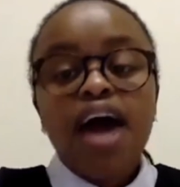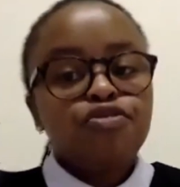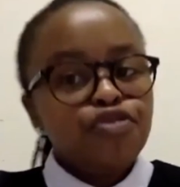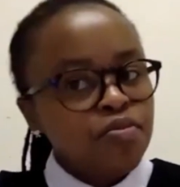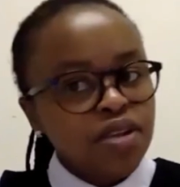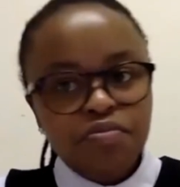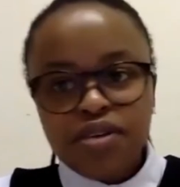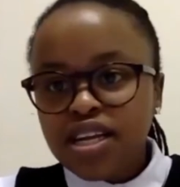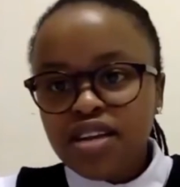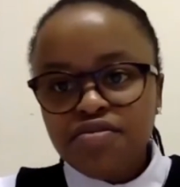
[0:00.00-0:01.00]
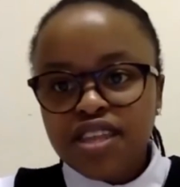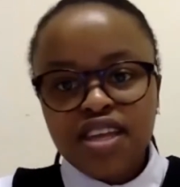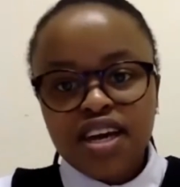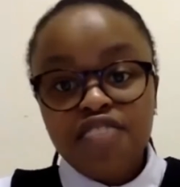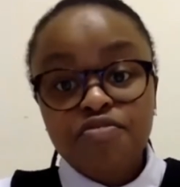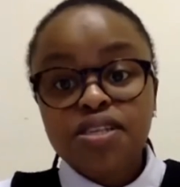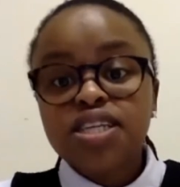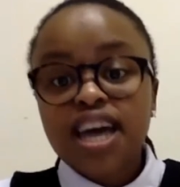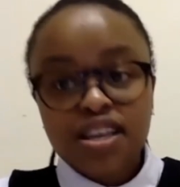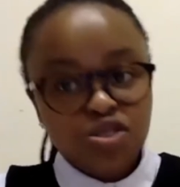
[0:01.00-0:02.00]
I firmly believe that the
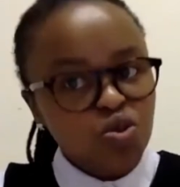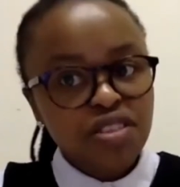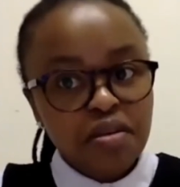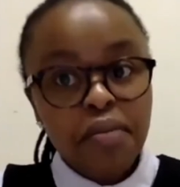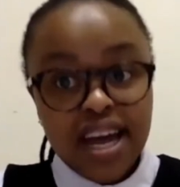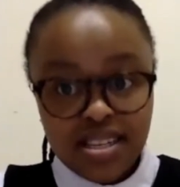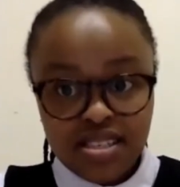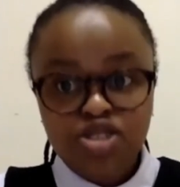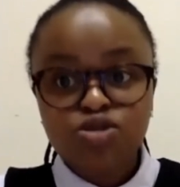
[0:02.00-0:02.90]
government has all the might